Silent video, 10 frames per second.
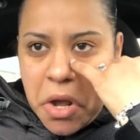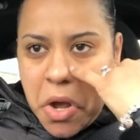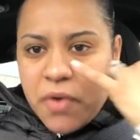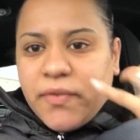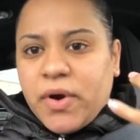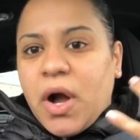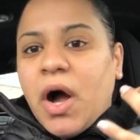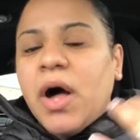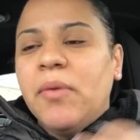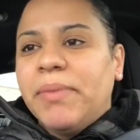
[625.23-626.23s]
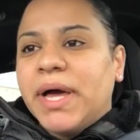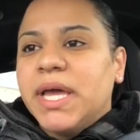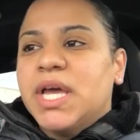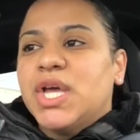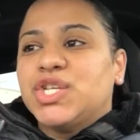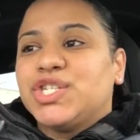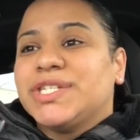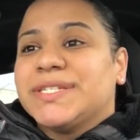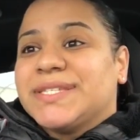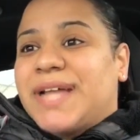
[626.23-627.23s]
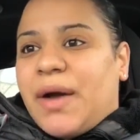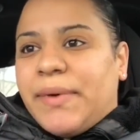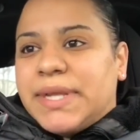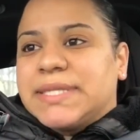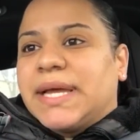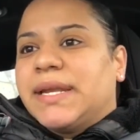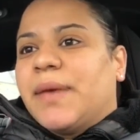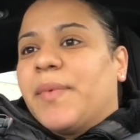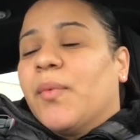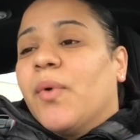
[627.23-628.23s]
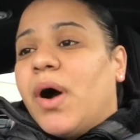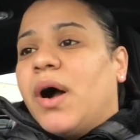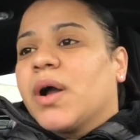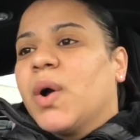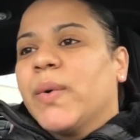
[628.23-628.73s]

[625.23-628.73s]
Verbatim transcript: overall, but she does not want to stand up and walk.